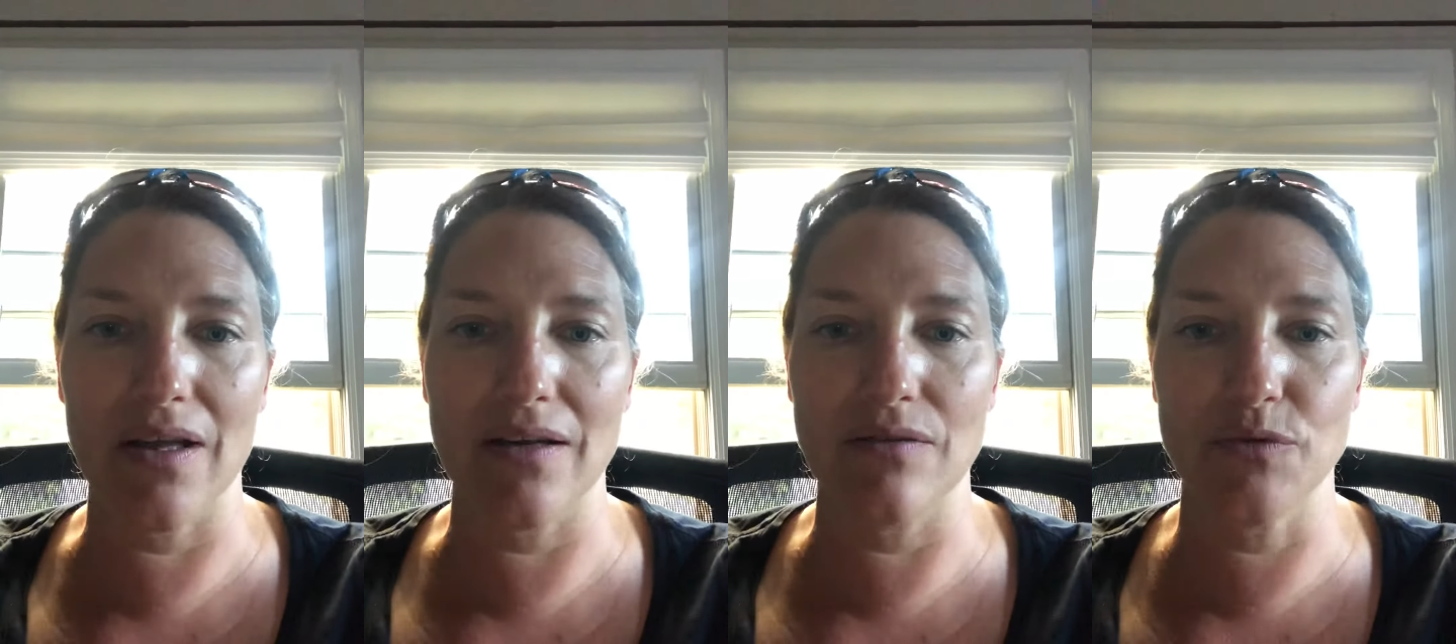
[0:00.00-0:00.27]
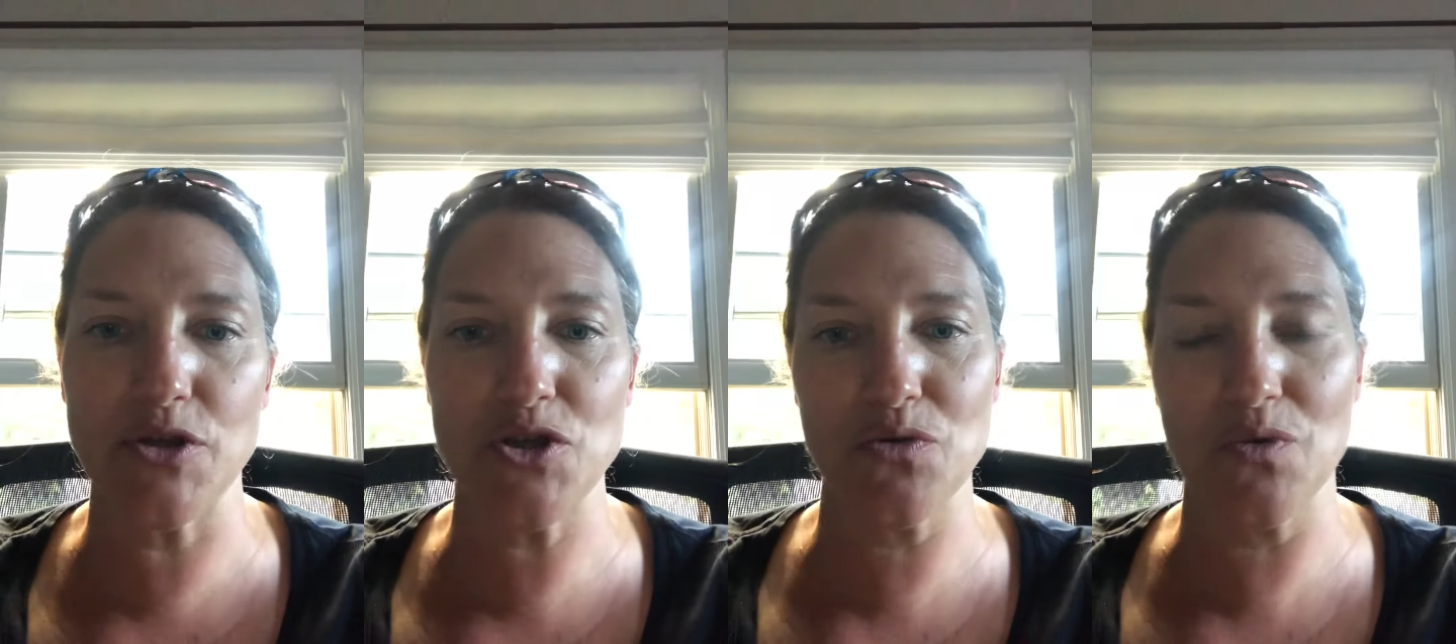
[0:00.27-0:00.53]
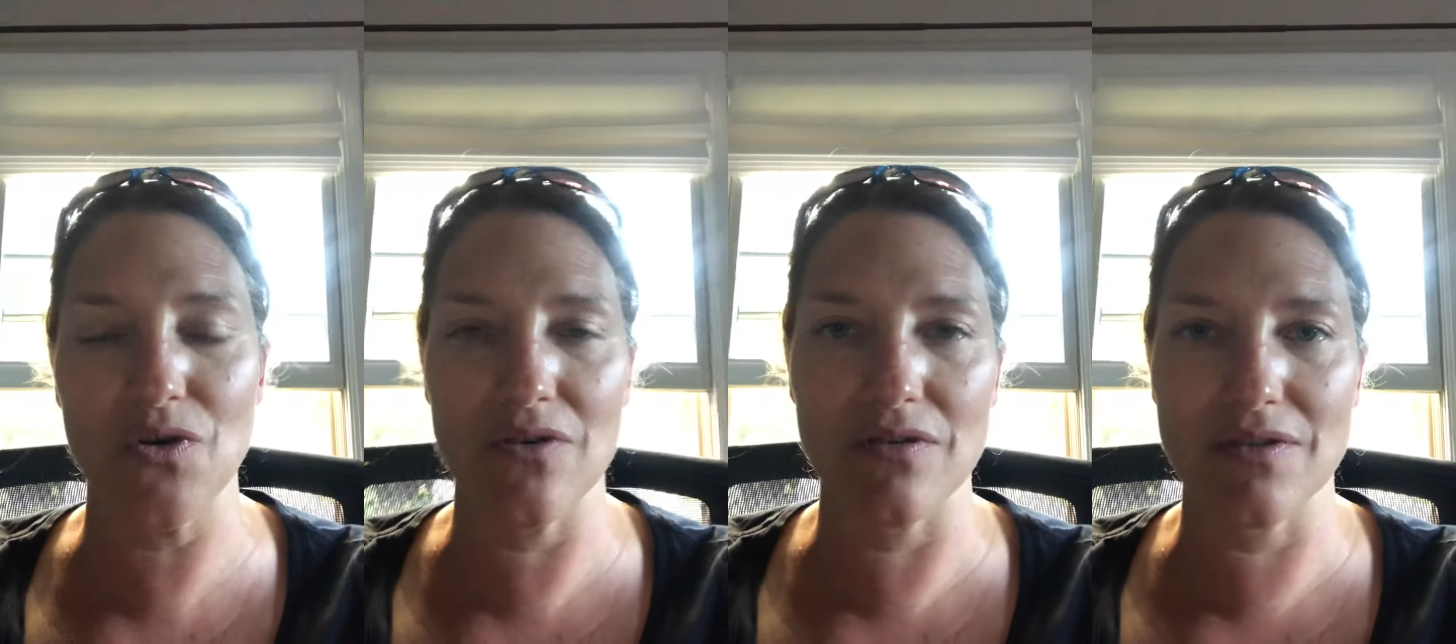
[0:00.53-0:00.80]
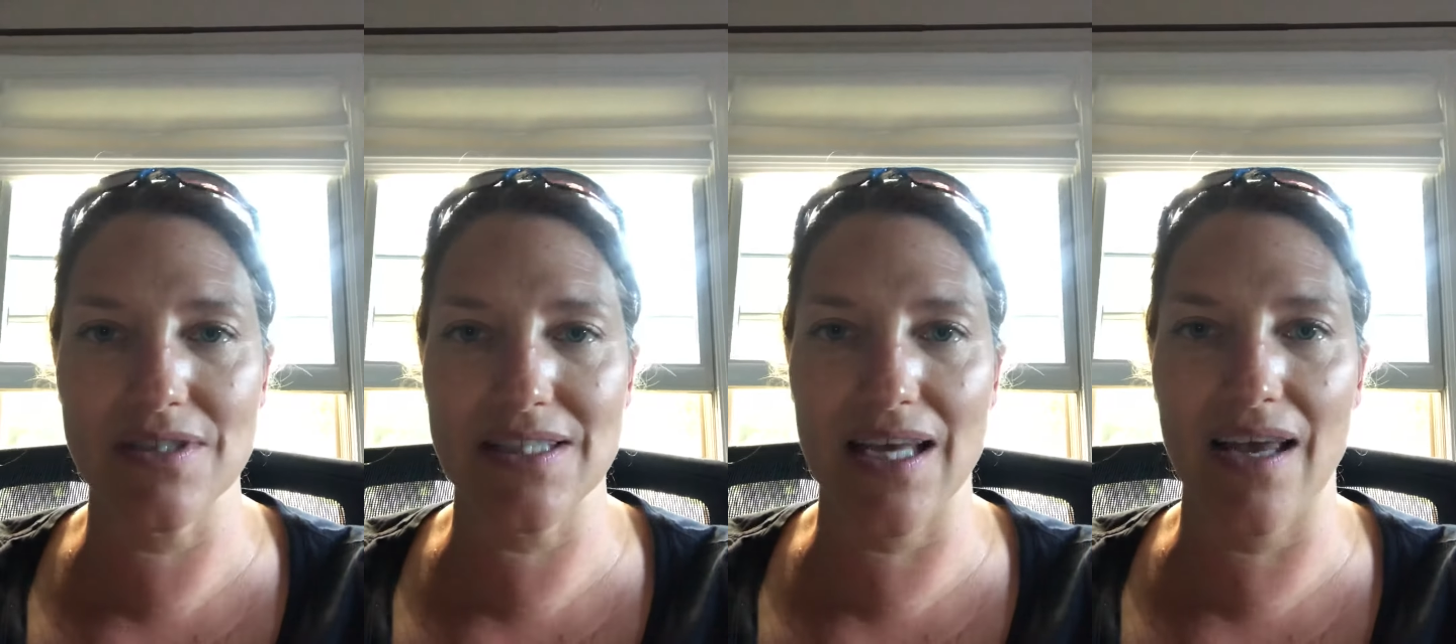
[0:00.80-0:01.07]
and
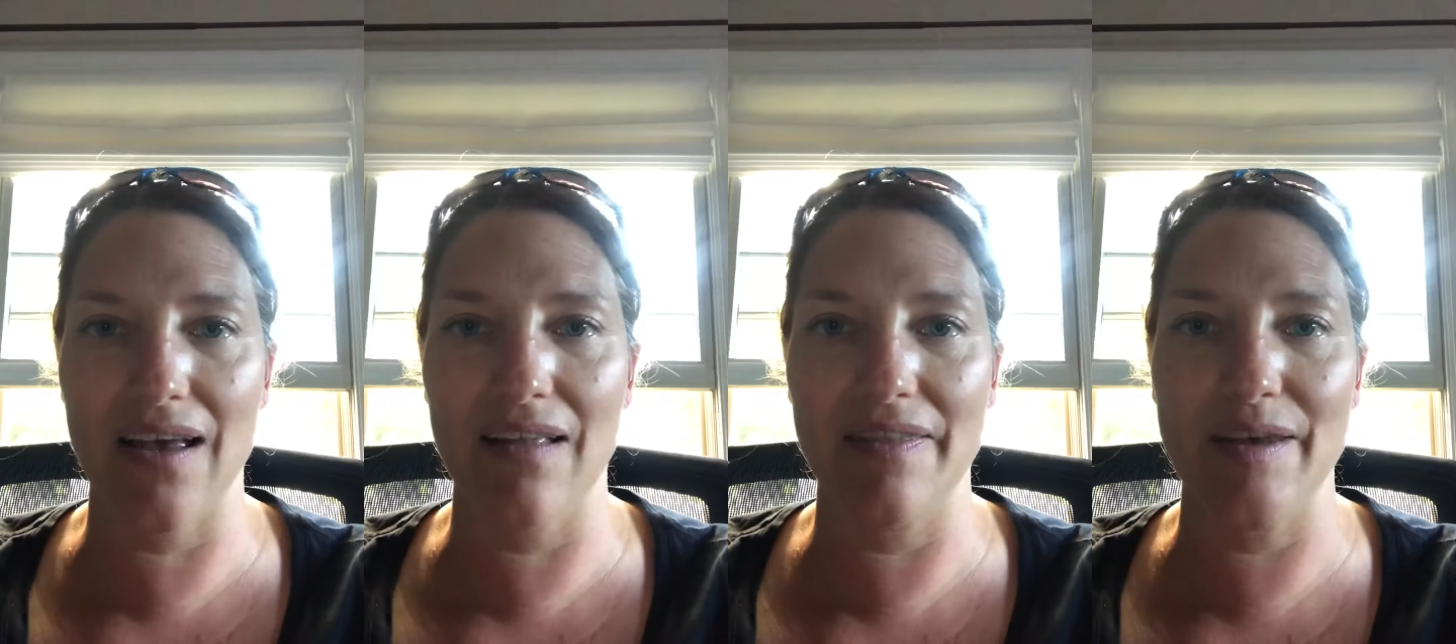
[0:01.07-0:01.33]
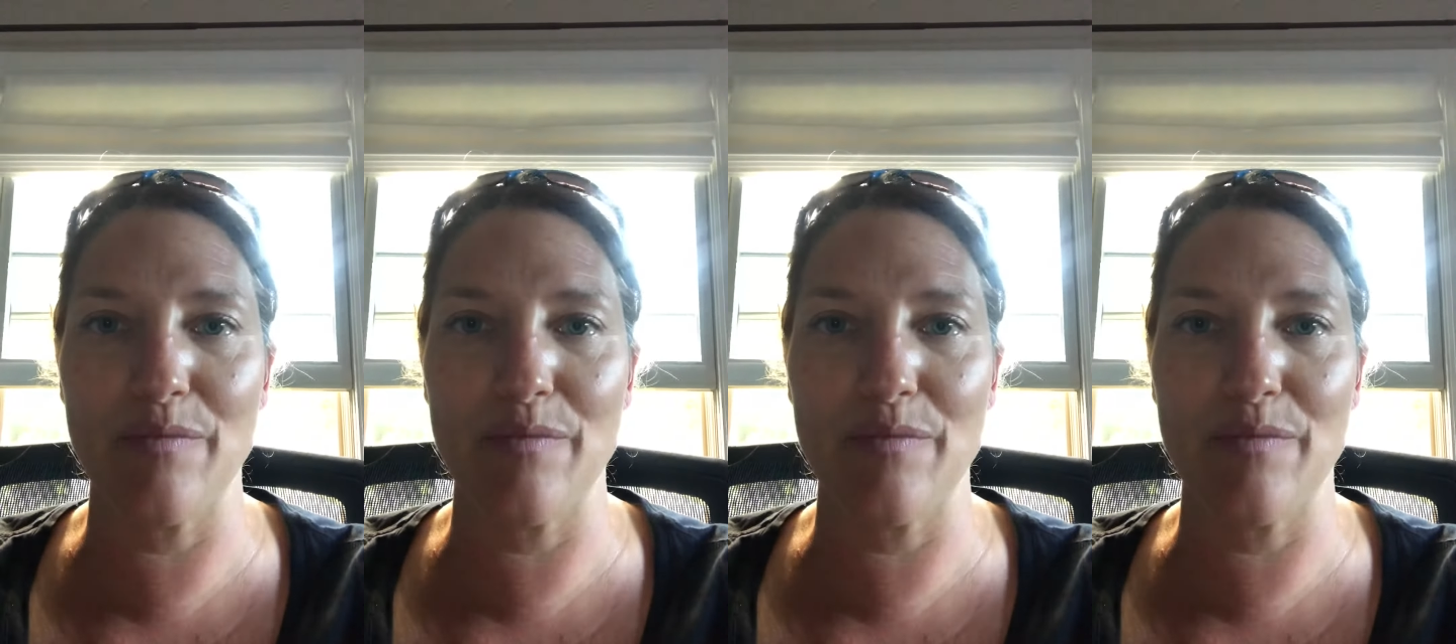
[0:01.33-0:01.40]
rituals and the